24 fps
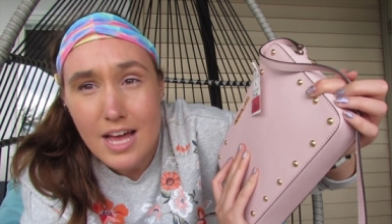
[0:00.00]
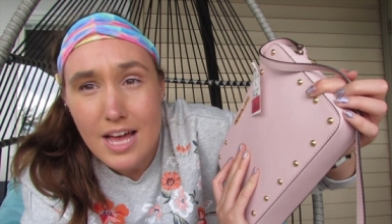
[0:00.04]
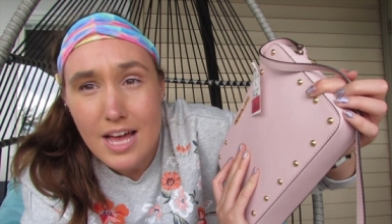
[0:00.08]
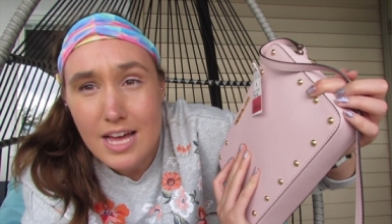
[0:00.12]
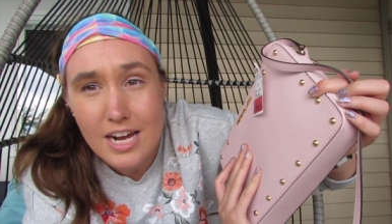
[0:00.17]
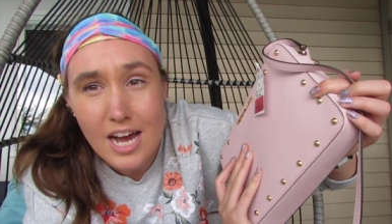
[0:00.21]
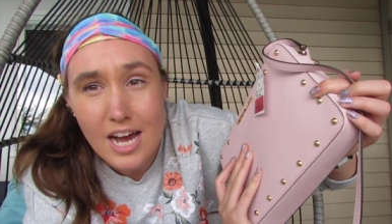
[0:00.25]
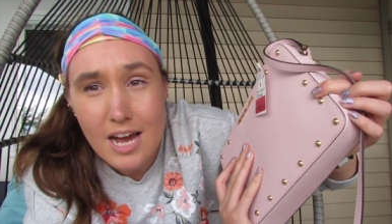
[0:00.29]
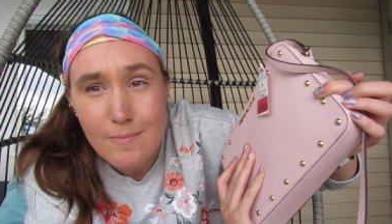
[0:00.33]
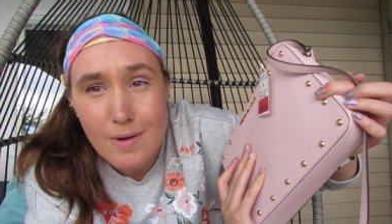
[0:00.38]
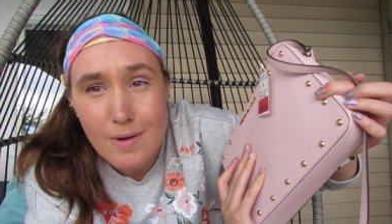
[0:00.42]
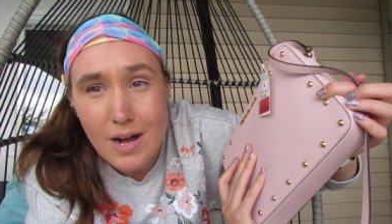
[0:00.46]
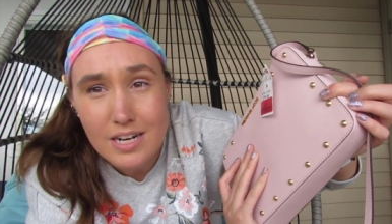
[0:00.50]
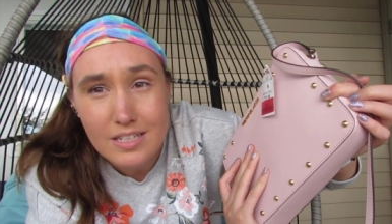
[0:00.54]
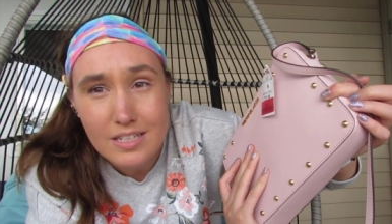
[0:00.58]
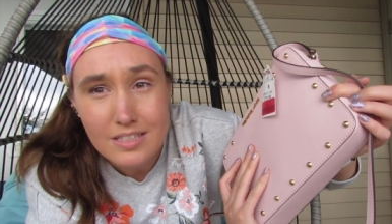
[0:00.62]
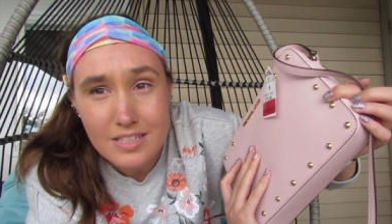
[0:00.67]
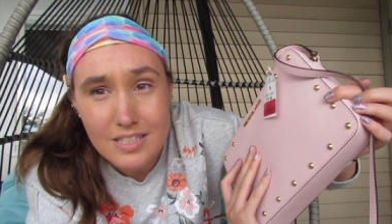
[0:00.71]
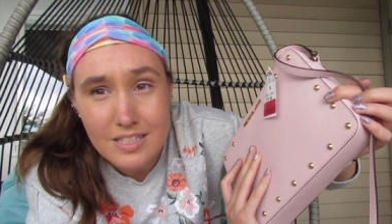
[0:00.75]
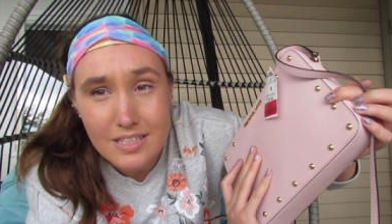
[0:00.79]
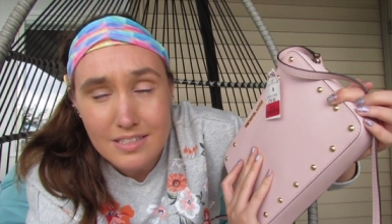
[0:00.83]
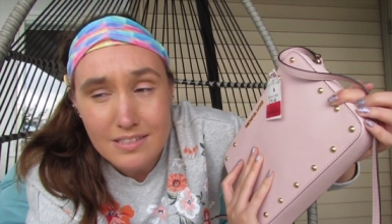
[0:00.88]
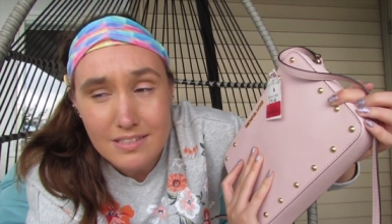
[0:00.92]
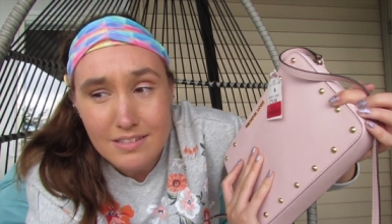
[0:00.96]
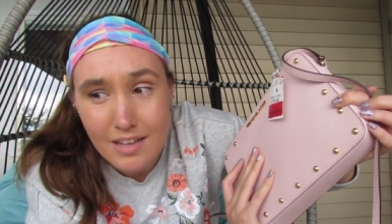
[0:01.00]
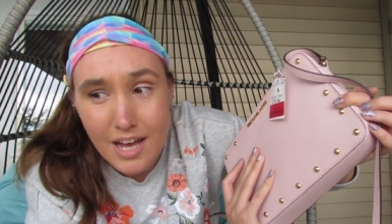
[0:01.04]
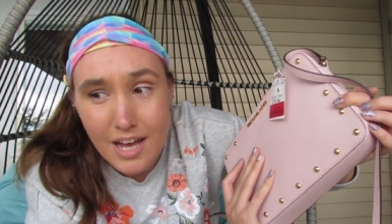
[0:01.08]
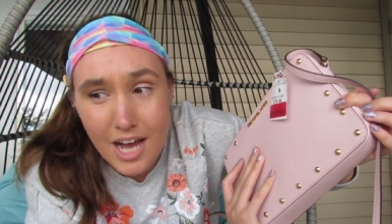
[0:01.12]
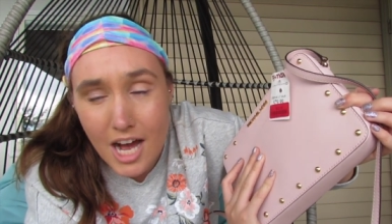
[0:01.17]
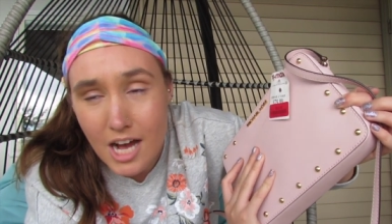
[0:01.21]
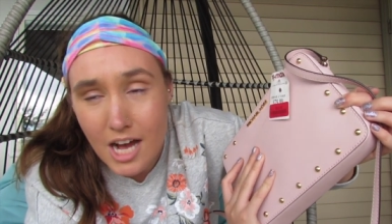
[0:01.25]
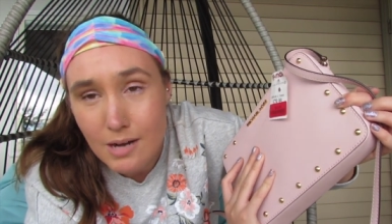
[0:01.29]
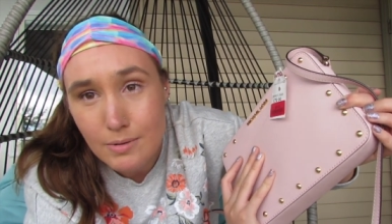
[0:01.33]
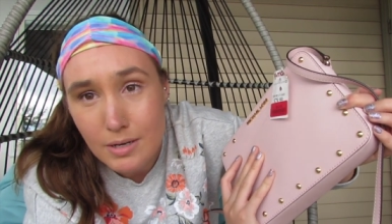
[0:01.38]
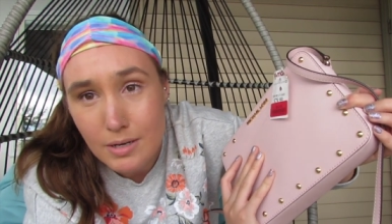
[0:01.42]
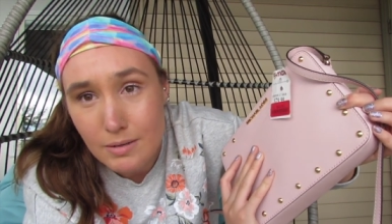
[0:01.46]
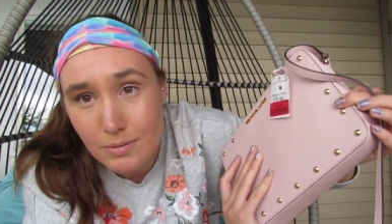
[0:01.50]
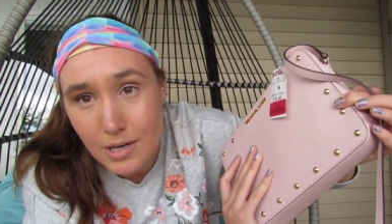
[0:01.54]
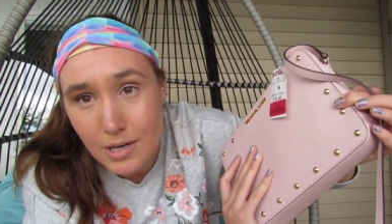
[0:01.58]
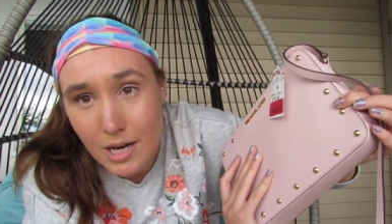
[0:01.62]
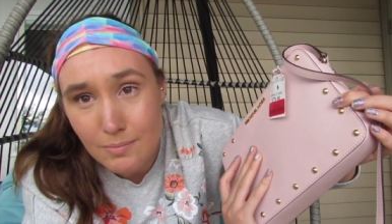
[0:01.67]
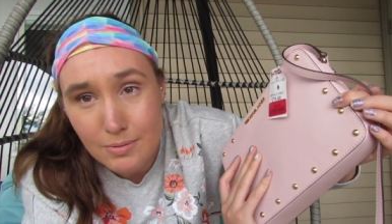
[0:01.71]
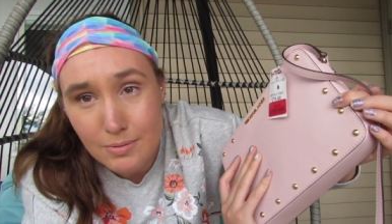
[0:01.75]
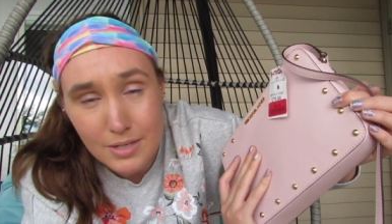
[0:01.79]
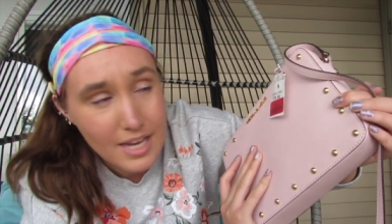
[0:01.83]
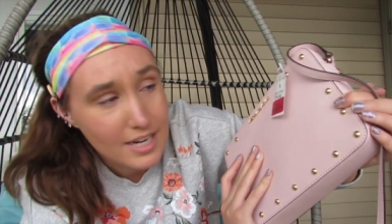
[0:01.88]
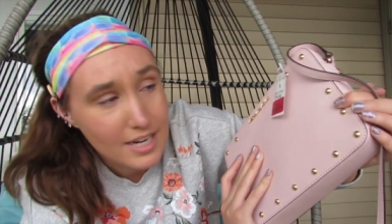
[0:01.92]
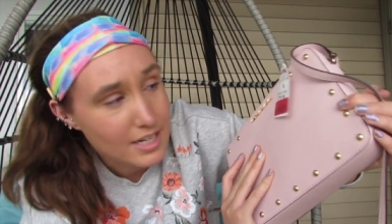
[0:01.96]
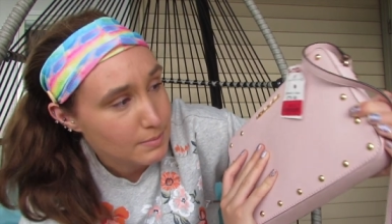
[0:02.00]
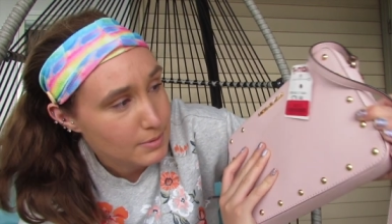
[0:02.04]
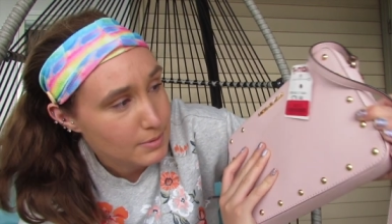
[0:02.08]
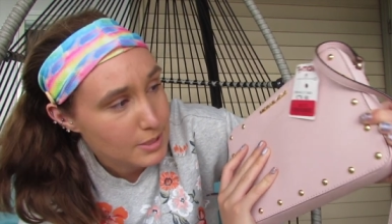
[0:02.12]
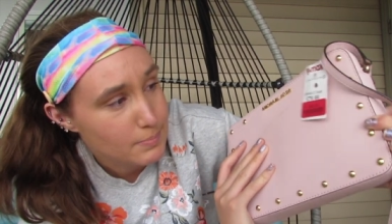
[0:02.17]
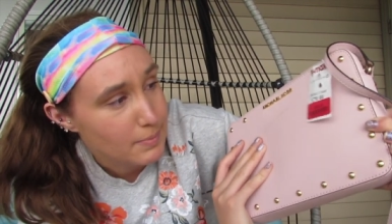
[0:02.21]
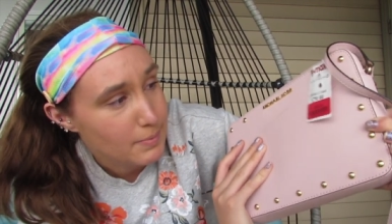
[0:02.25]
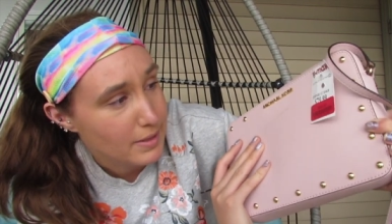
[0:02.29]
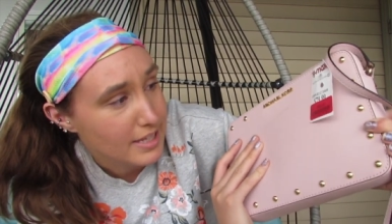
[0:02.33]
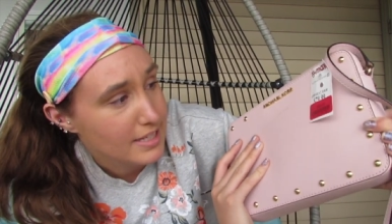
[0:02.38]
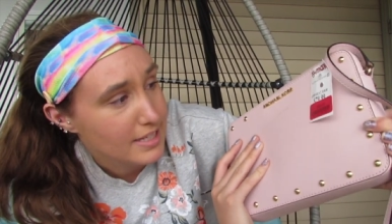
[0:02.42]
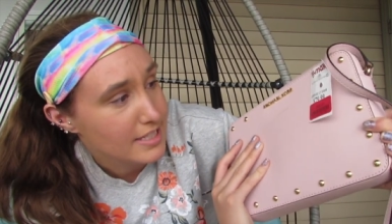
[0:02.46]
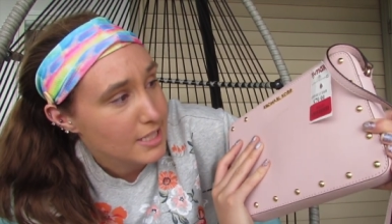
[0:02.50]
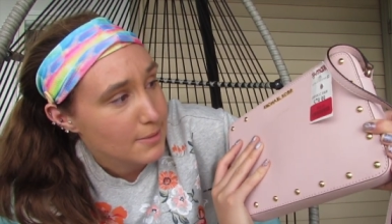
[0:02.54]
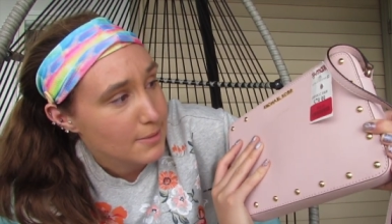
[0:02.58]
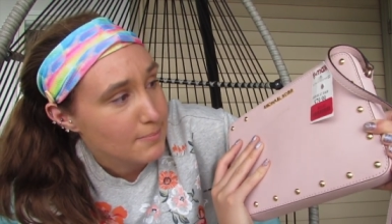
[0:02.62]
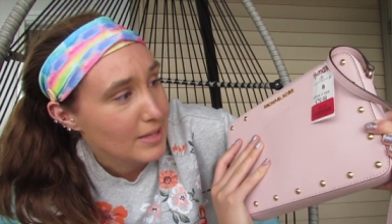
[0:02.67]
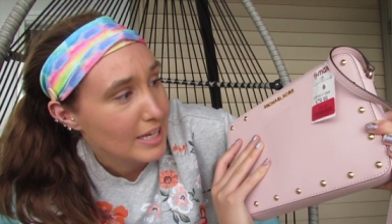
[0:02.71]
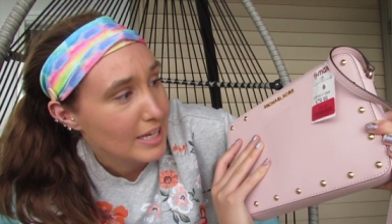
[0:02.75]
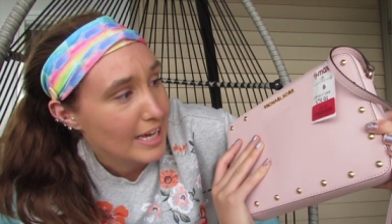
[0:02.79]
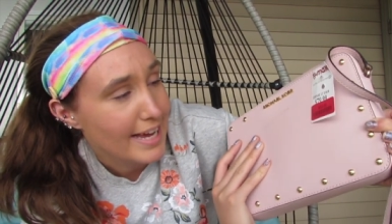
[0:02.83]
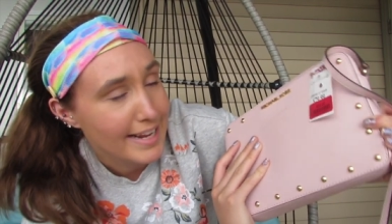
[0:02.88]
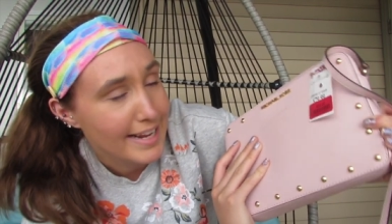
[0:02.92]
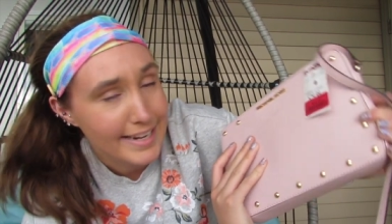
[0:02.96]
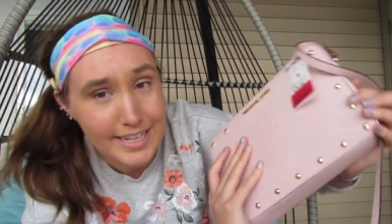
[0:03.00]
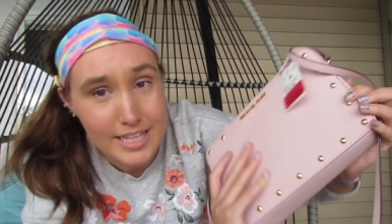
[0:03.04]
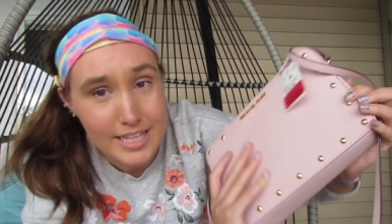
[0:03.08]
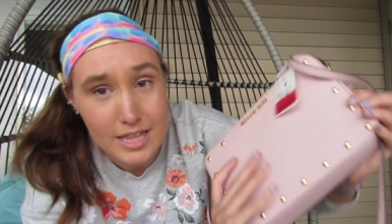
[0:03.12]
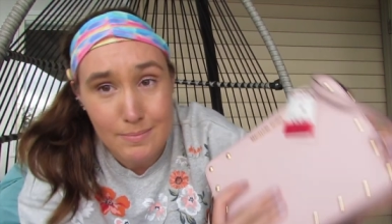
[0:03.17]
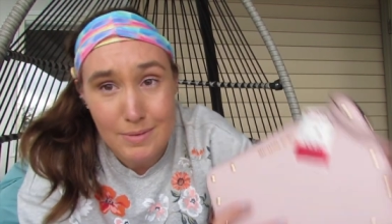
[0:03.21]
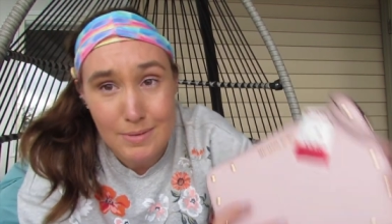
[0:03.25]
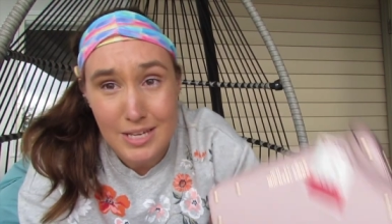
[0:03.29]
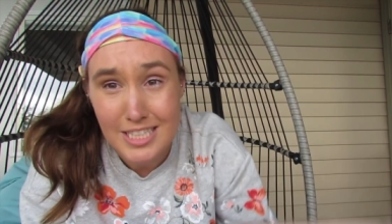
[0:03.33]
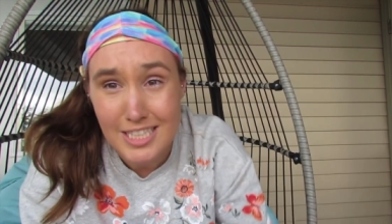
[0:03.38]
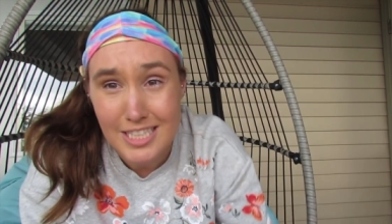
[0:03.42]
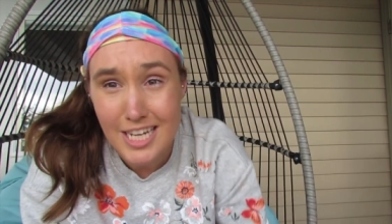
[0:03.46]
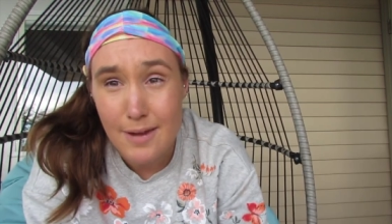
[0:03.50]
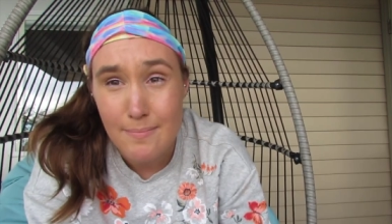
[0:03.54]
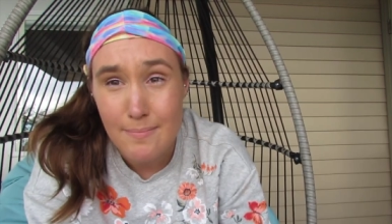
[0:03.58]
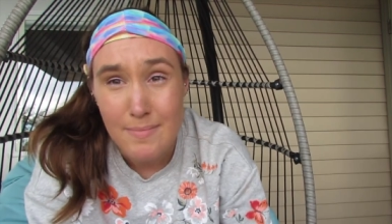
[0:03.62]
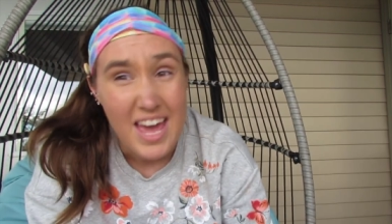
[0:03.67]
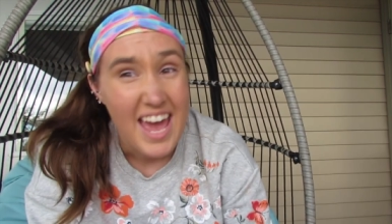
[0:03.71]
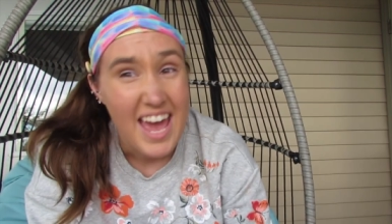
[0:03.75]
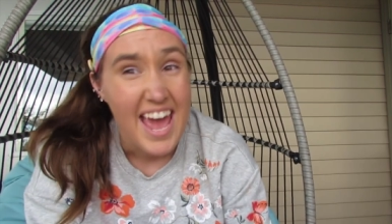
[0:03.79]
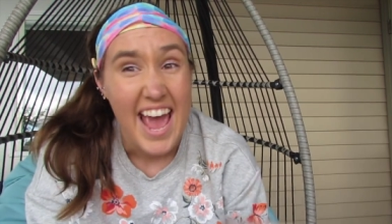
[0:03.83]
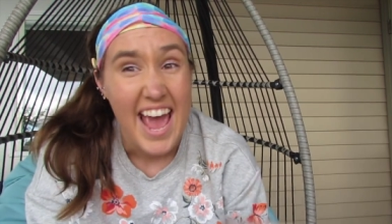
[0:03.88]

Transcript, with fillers: And I'm honestly a slob. I'll probably end up spilling something on it in the meantime.